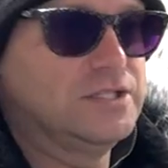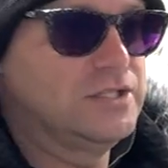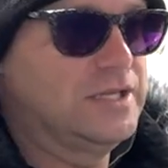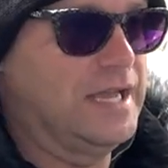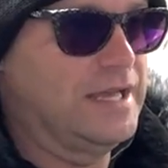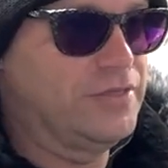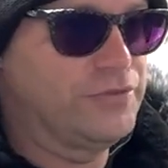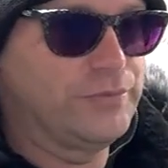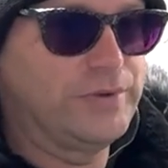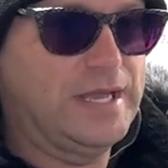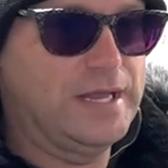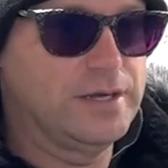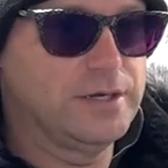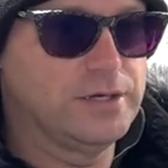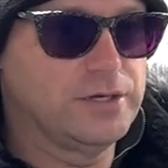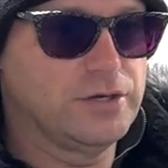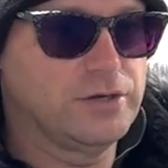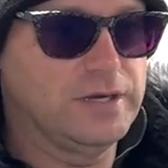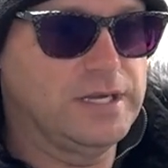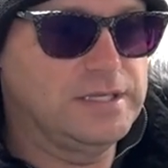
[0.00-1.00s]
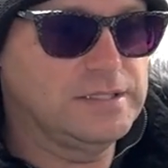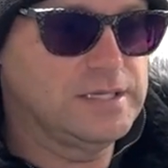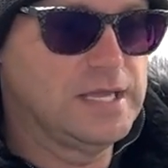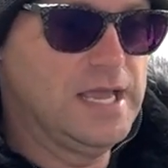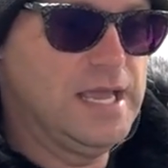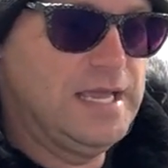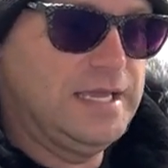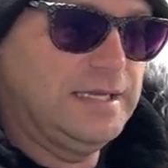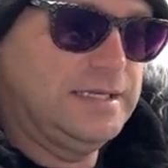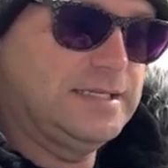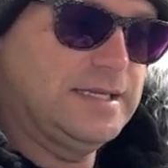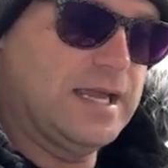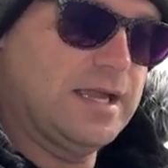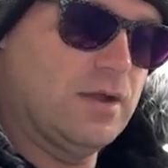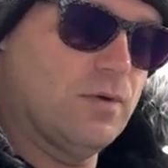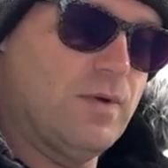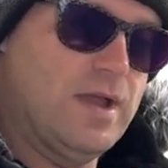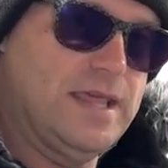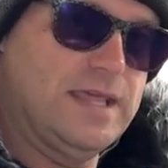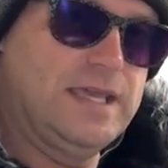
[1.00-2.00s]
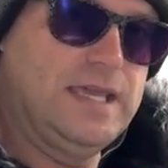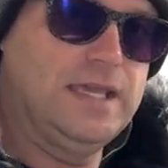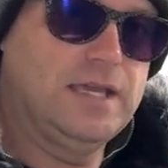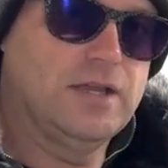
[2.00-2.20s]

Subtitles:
So you got 300 degrees, you take away the heat